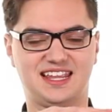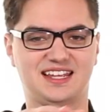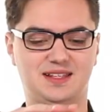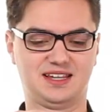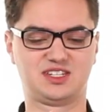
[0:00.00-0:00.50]

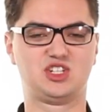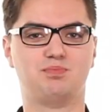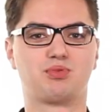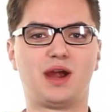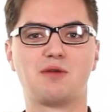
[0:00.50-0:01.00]
like, like,
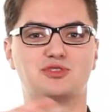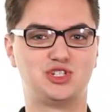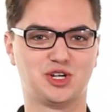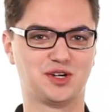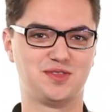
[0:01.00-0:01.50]
like brown
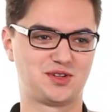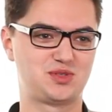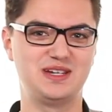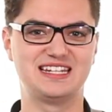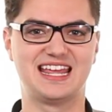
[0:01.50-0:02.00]
sugar, and they're
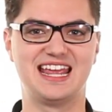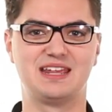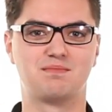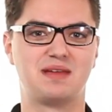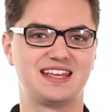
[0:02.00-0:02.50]
sweet and
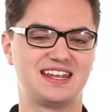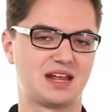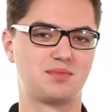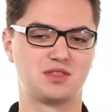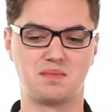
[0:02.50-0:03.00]
tangy and bacony,
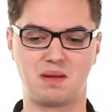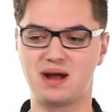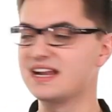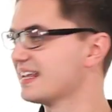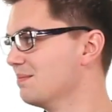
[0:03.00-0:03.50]
and I put them in my
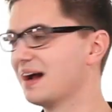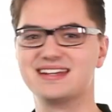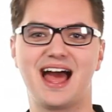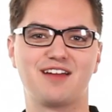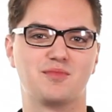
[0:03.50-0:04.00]
body, and I might die from